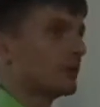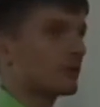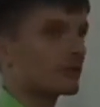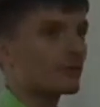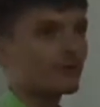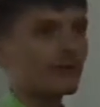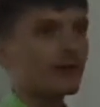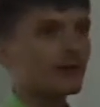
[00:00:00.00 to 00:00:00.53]

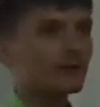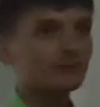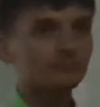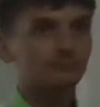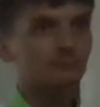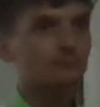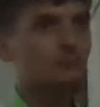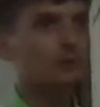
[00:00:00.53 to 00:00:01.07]

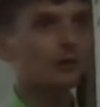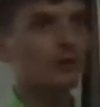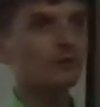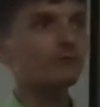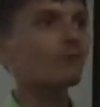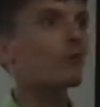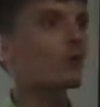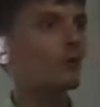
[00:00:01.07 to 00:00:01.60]
inquire to
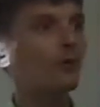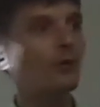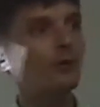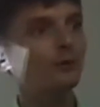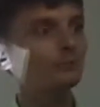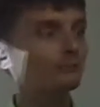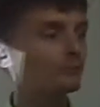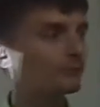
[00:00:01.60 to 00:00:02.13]
have
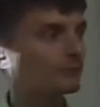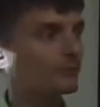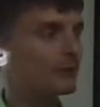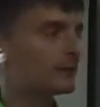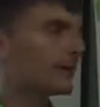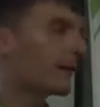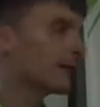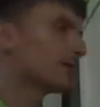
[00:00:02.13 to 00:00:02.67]
more
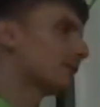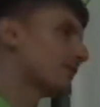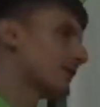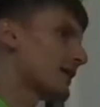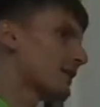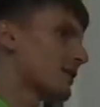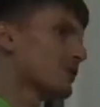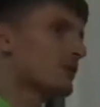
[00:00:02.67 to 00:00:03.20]
detailed
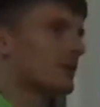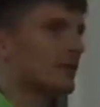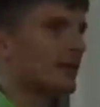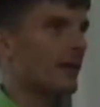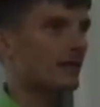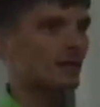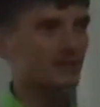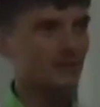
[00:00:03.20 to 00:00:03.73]
information
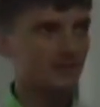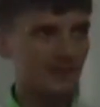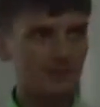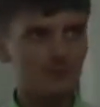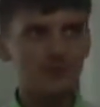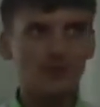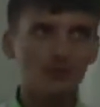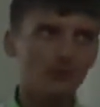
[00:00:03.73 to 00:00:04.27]
regarding the
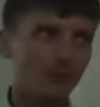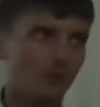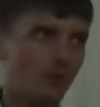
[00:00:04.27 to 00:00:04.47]
subject